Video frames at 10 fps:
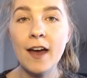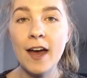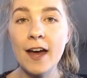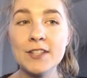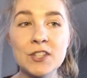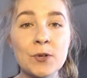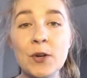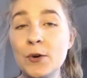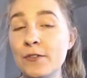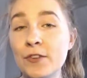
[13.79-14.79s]
as you
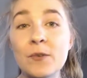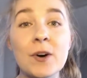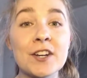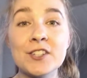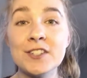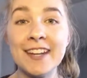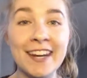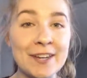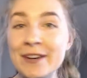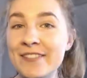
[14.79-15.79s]
know, if you've watched
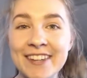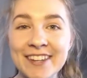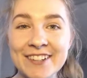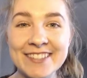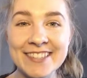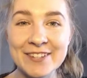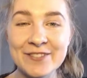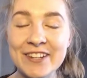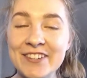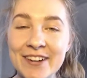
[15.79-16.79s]
any of my videos and you've
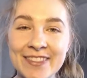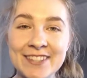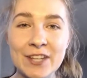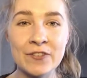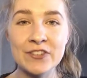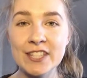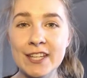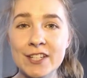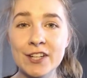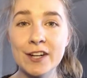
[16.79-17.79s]
been around this
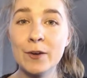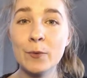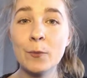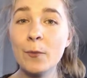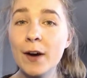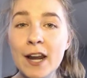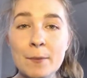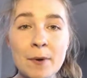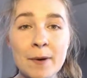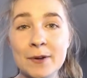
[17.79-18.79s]
conversation, what I'm
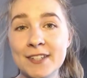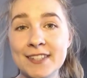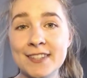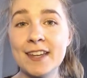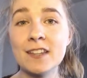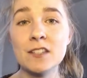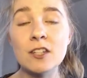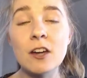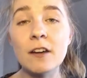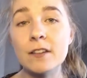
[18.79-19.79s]
about to say is
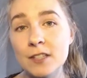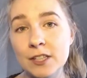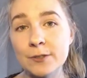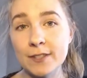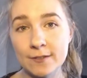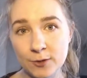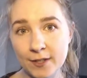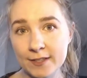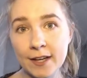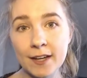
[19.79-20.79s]
not exclusive to
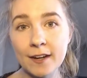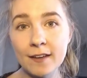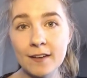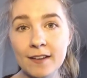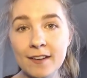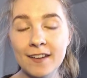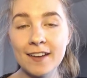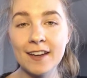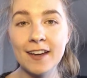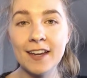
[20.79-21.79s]
anxiety.
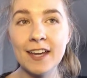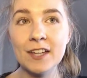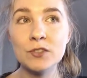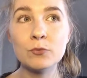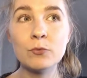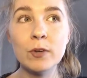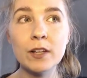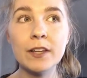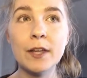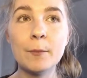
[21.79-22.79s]
It's
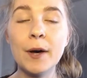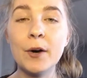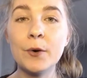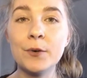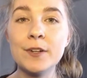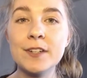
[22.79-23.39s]
really about